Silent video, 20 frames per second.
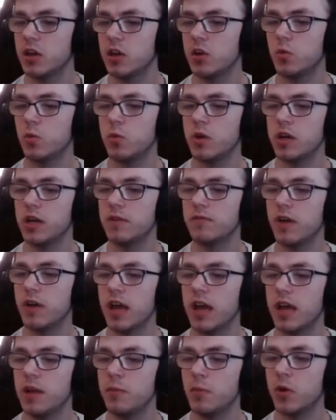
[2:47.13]
with
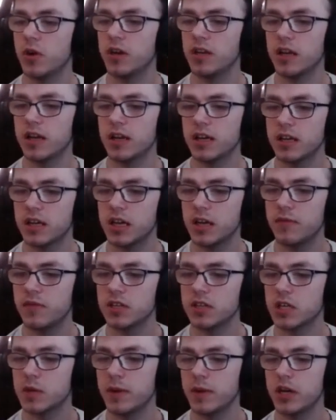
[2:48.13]
8.9k
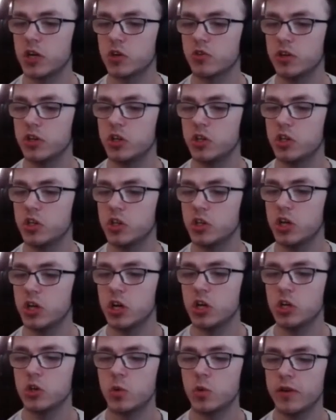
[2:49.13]
physical penetration,
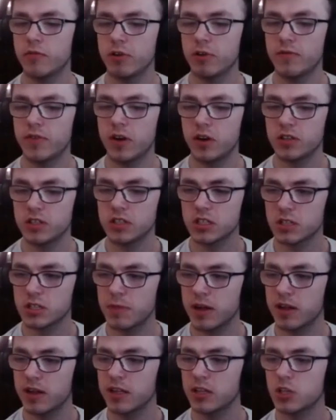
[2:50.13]
23,000
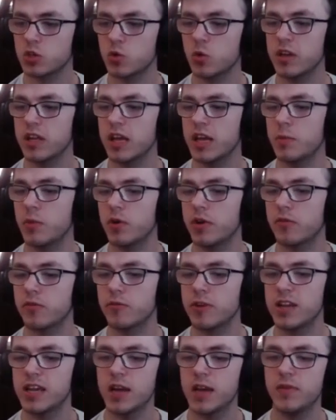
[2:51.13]
spell, and
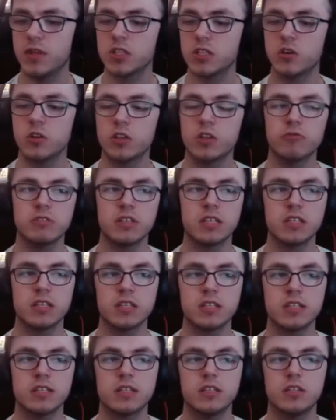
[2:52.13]
28.3k physical. The
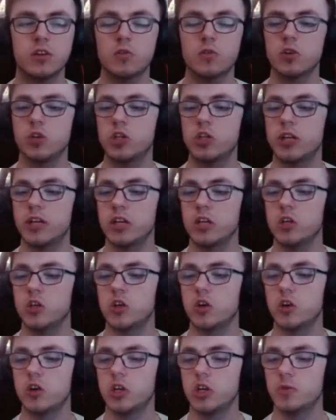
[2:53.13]
resistances don't change
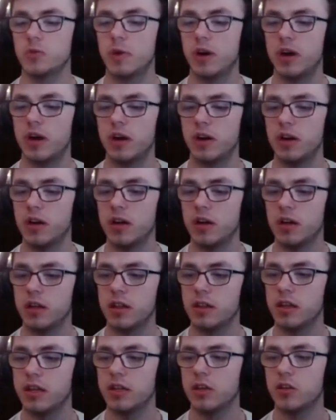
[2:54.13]
on each bar.
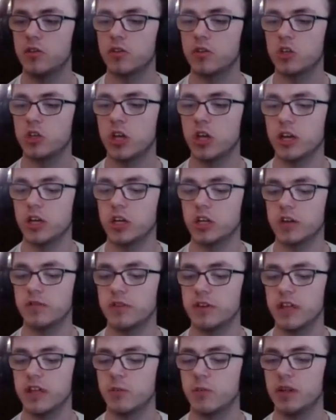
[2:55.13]
They don't change other
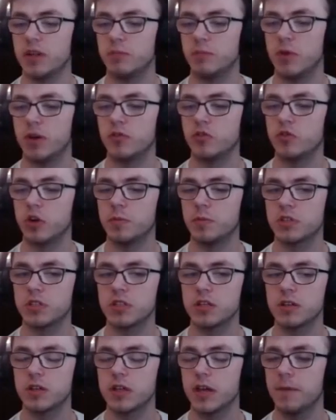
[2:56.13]
than when buff drops.
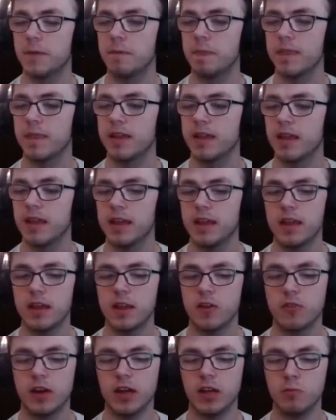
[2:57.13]
Okay,
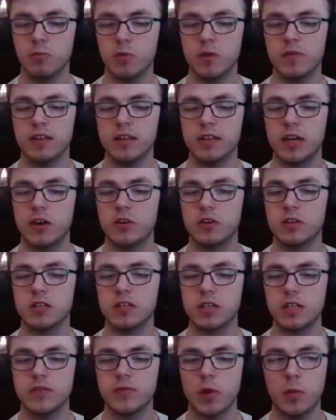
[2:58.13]
right, moving down,
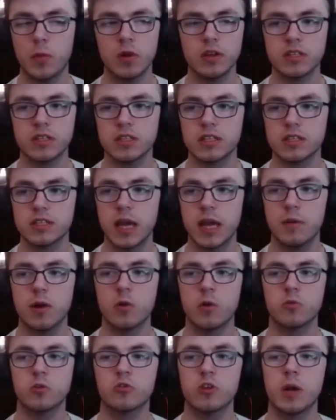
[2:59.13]
64 points into stamina. We're
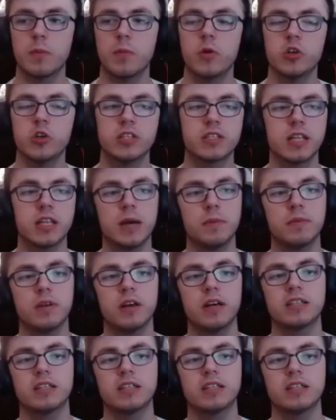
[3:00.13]
trying to push the stamina as